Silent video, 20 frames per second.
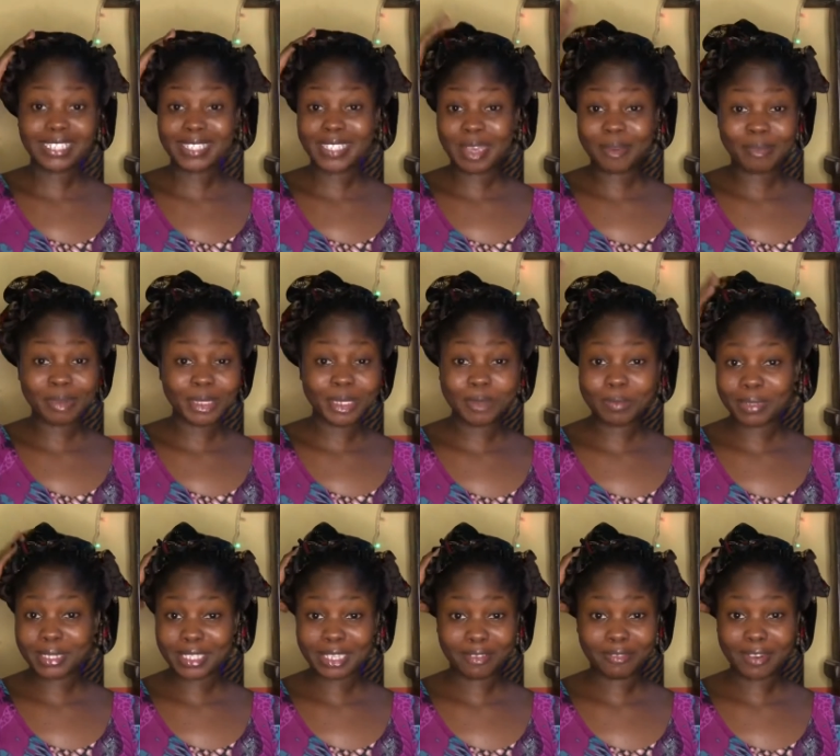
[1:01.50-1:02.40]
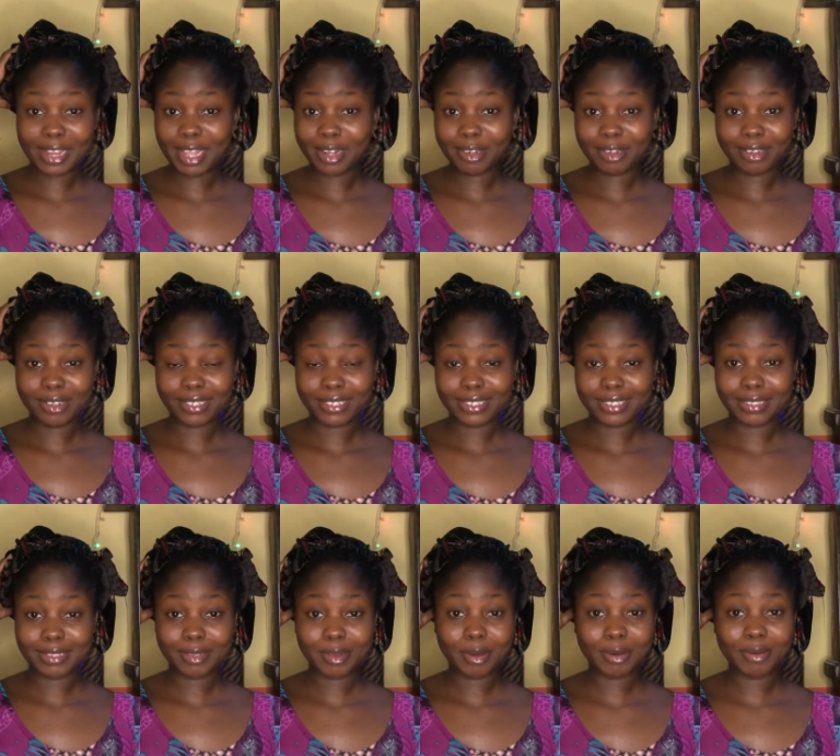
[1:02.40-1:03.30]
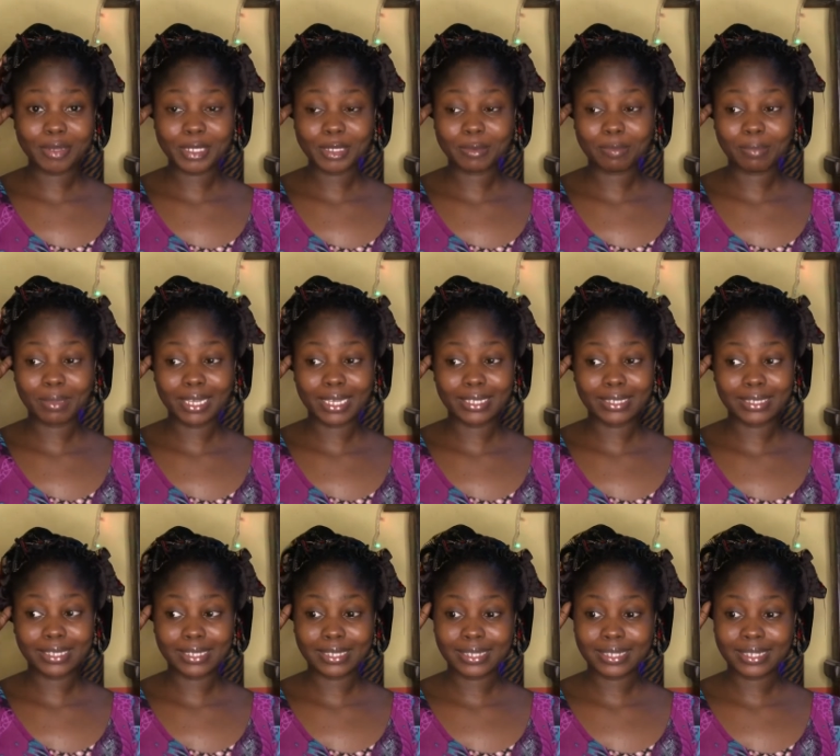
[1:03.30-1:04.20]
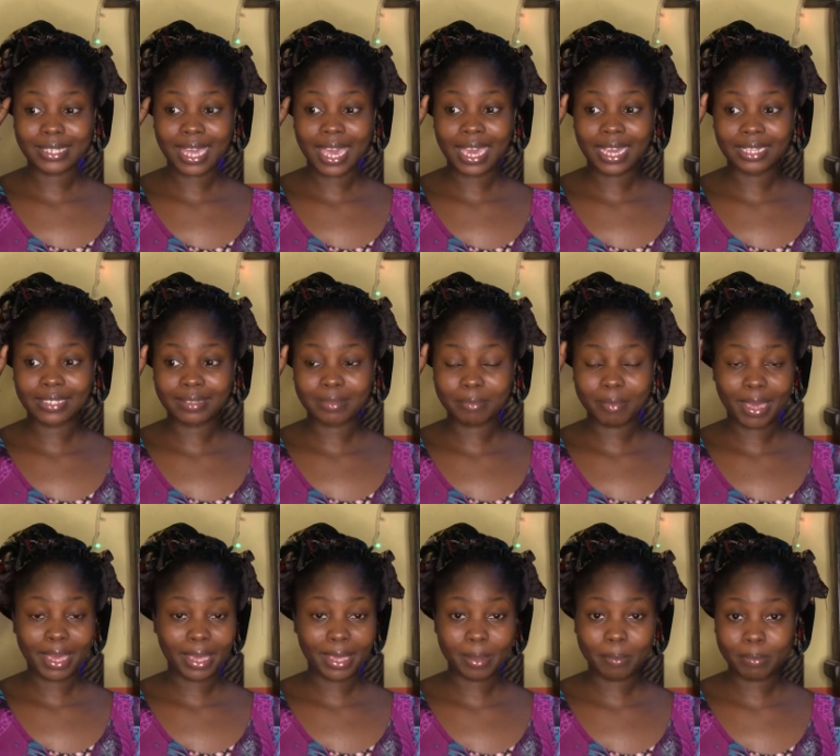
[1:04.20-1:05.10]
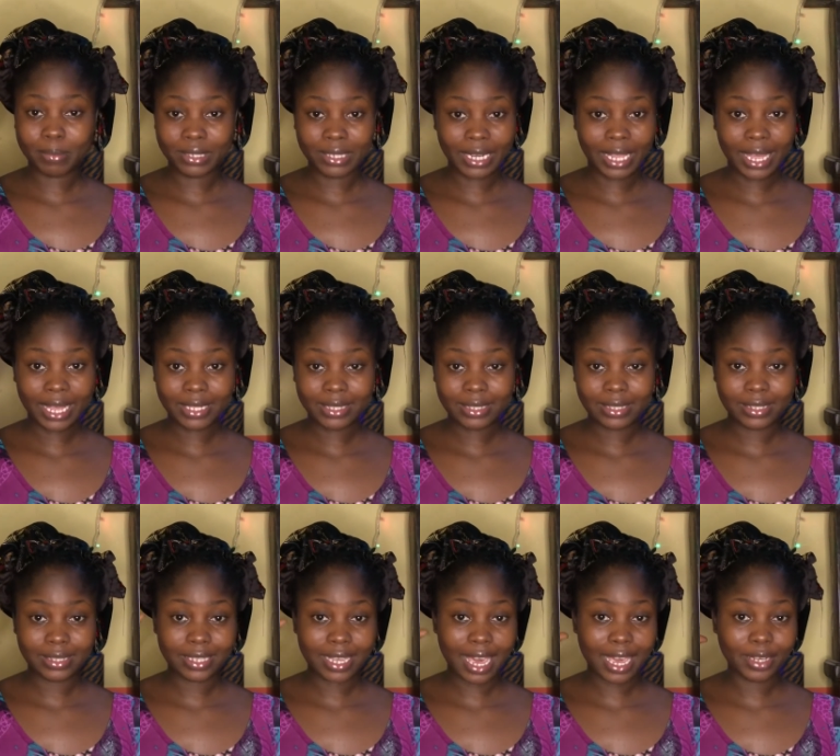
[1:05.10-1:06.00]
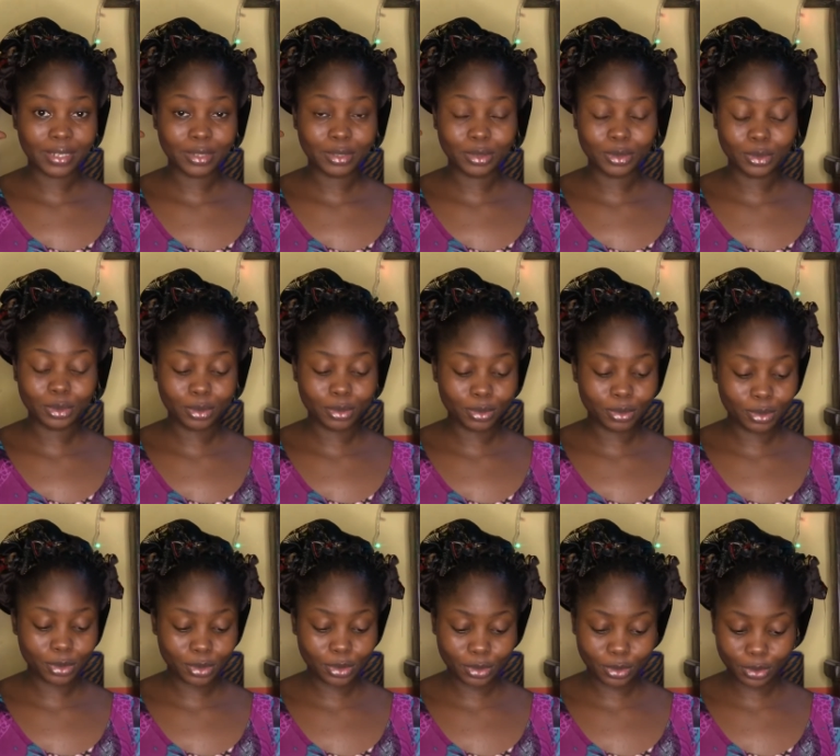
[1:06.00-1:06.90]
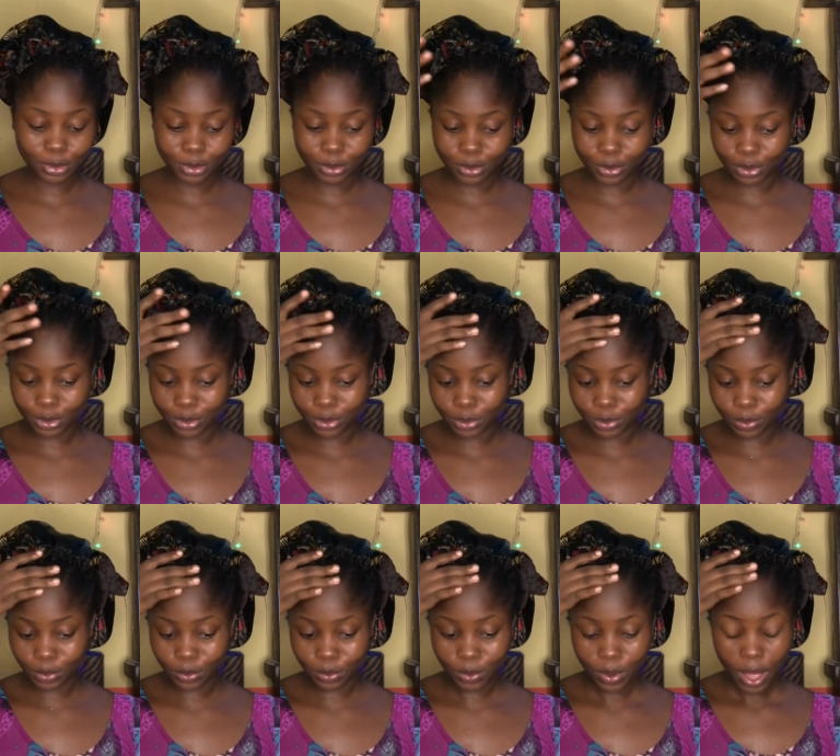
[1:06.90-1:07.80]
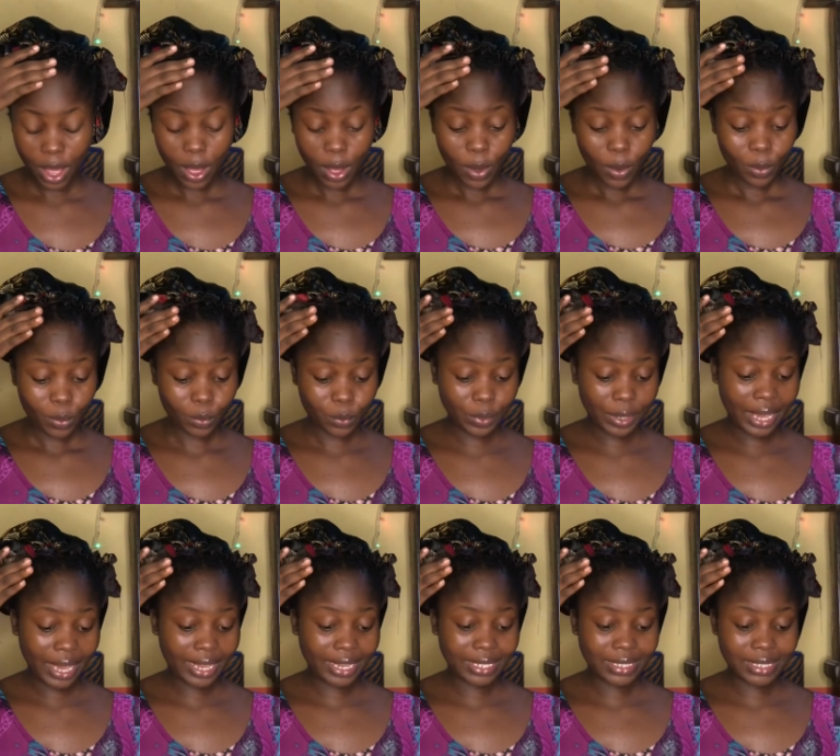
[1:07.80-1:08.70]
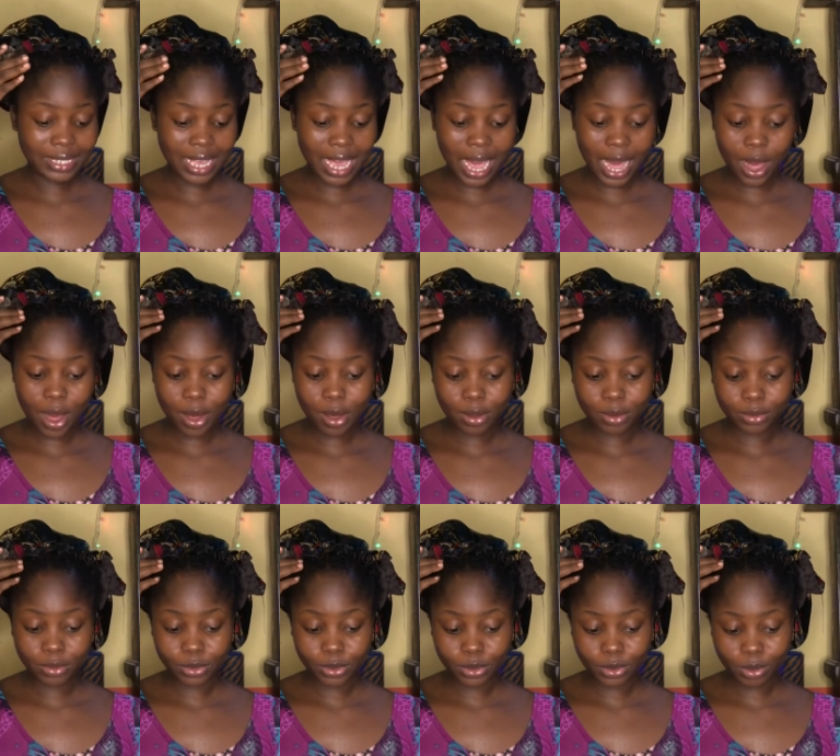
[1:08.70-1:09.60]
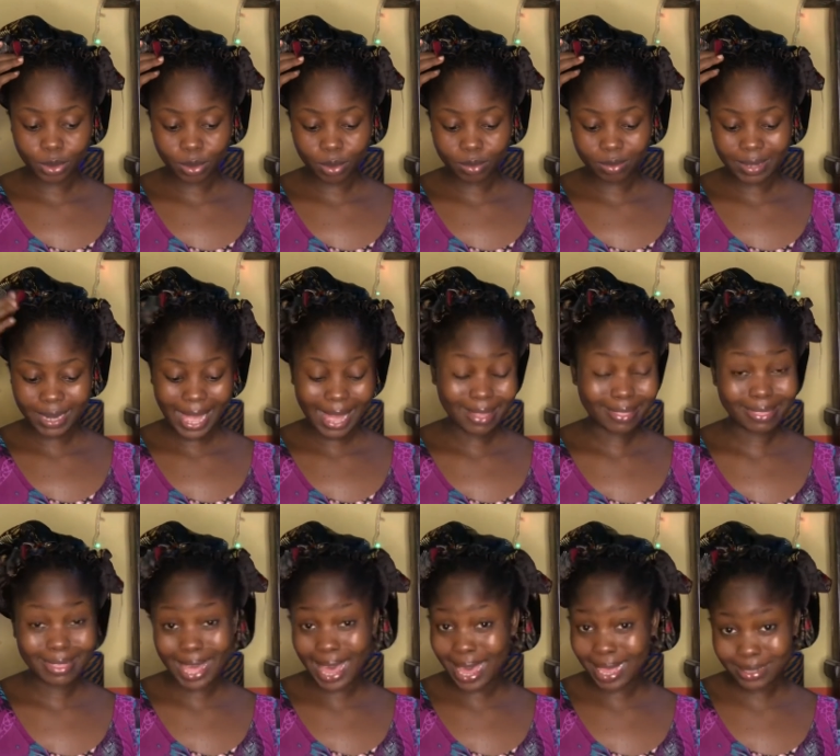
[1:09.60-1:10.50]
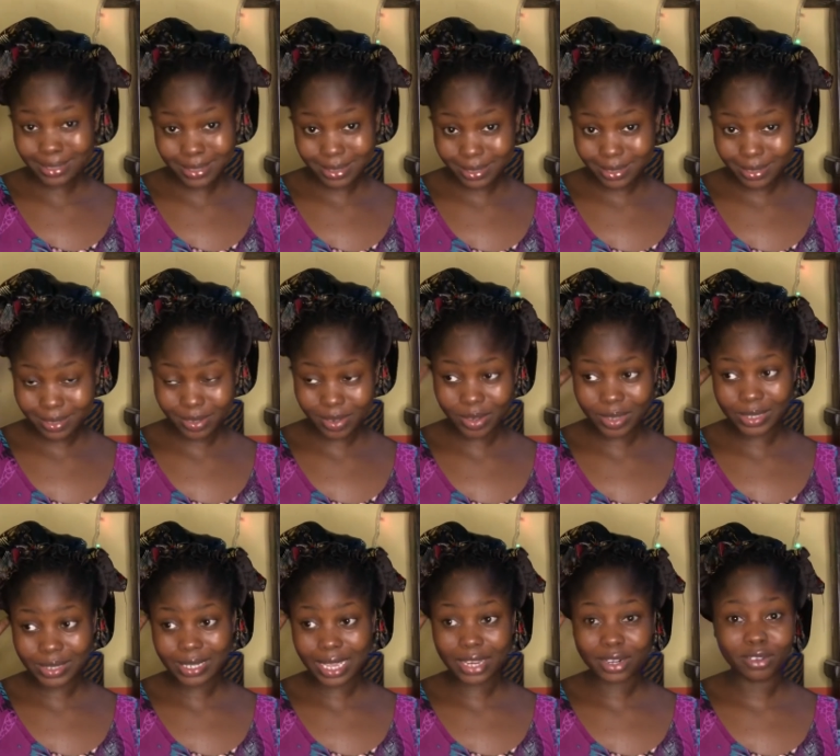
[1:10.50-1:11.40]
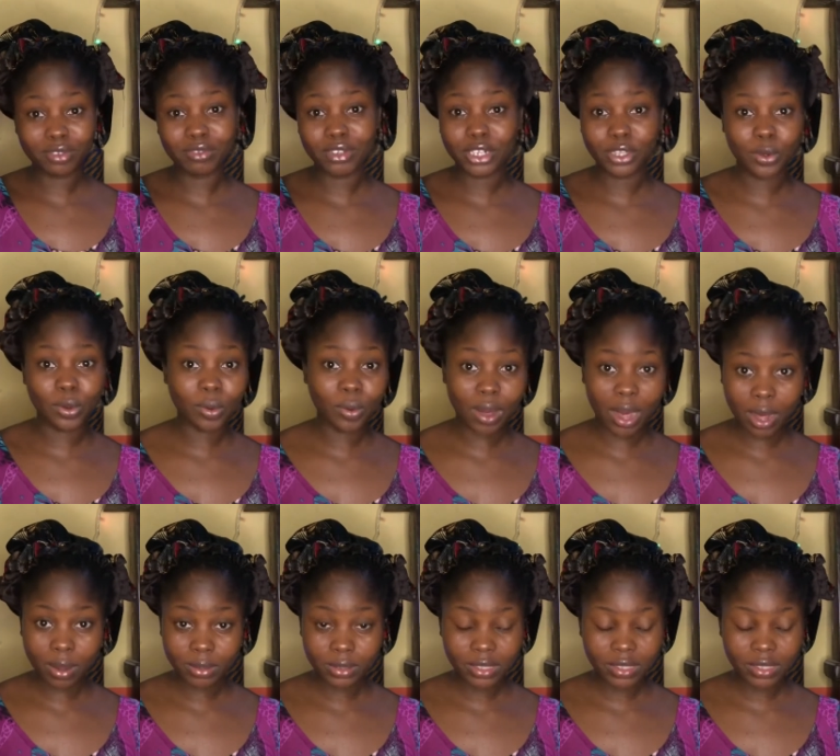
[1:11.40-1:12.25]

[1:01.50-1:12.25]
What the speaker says: I made this butterfly locks, it's always been inside my hair bonnet. I don't used to, wear it out like that because I don't really go out.